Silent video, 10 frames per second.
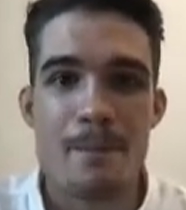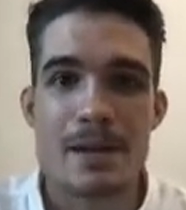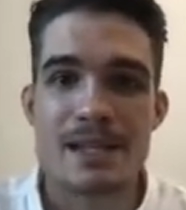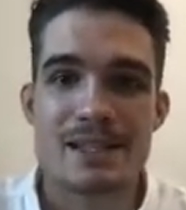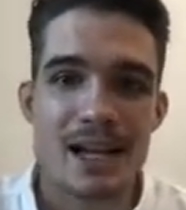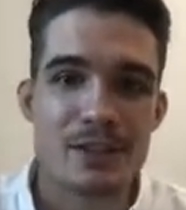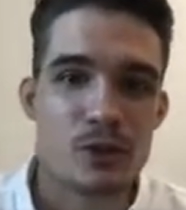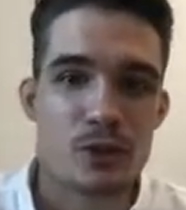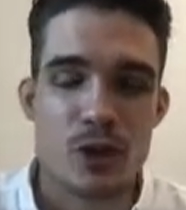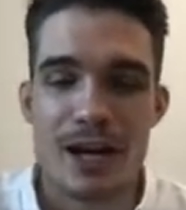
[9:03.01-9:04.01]
He starts
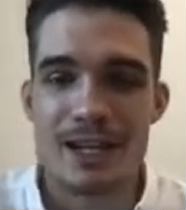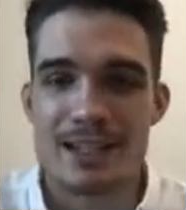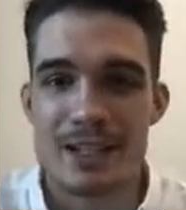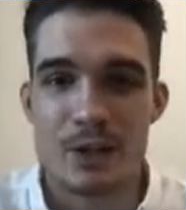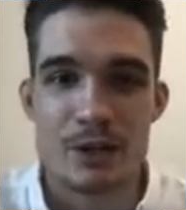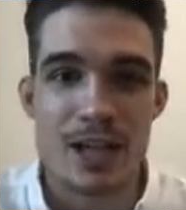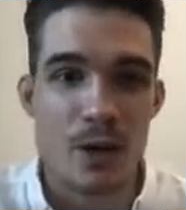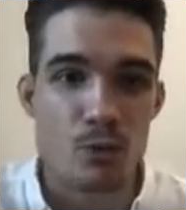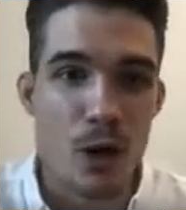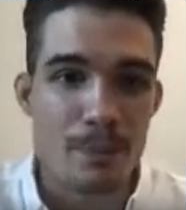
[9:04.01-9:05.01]
to try and,
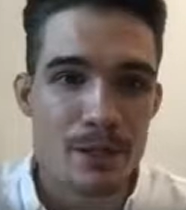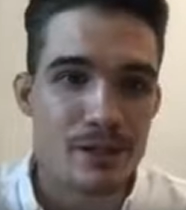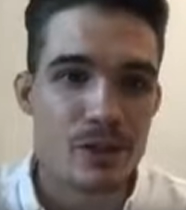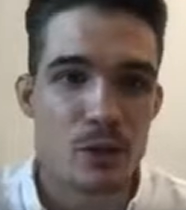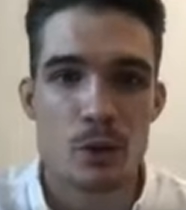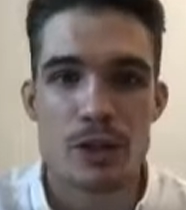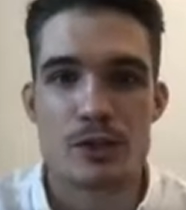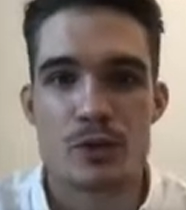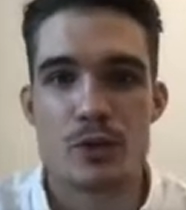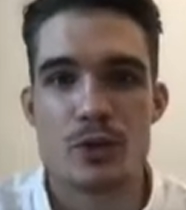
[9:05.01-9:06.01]
gain weapons in order
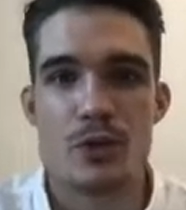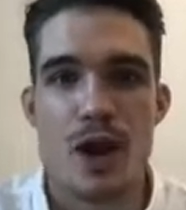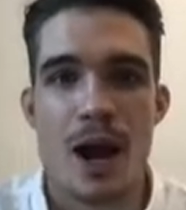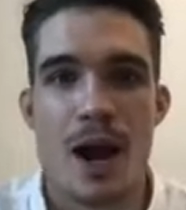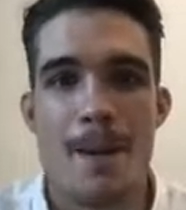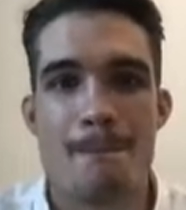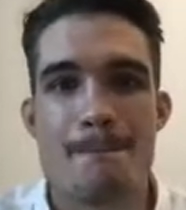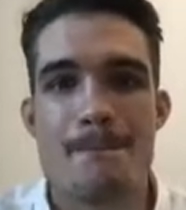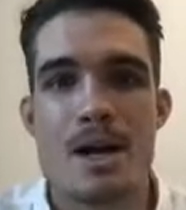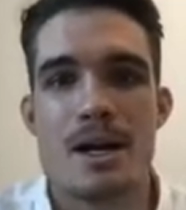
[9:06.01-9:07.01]
to
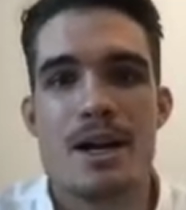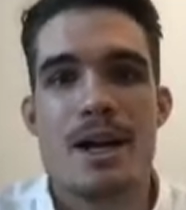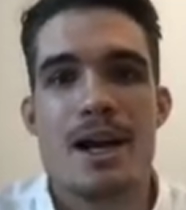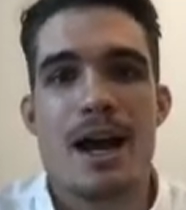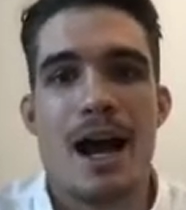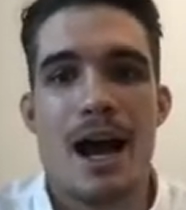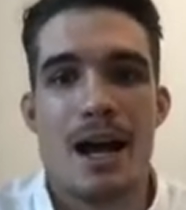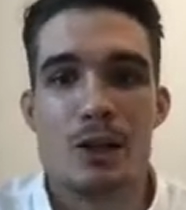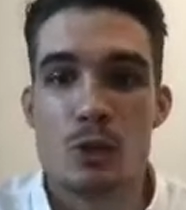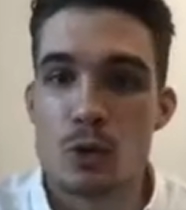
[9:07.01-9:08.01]

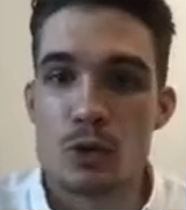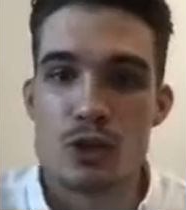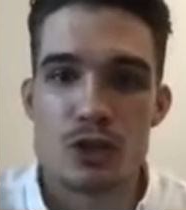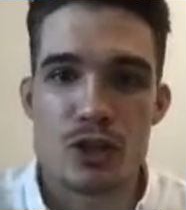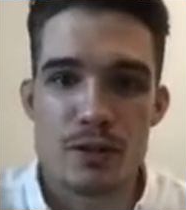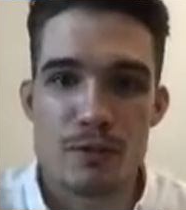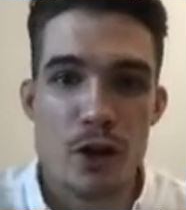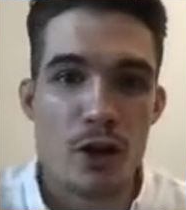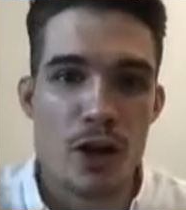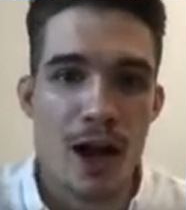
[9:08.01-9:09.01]
launch
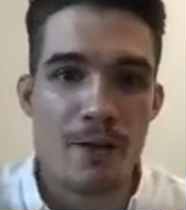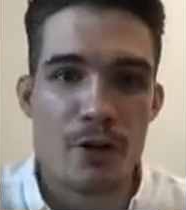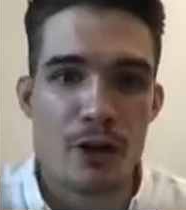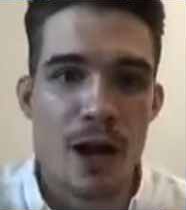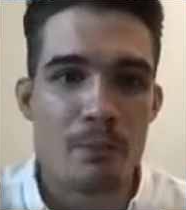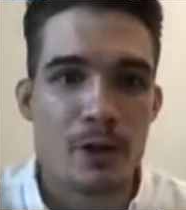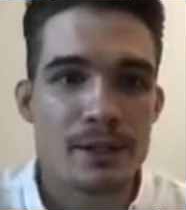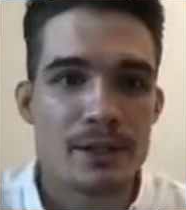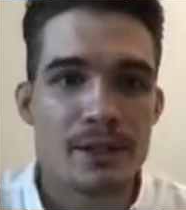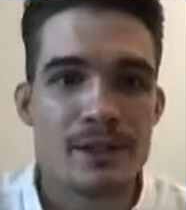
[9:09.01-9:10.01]
further
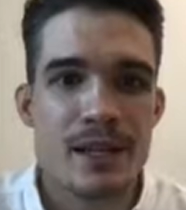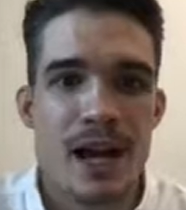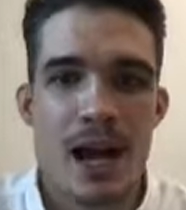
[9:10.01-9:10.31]
uprisings.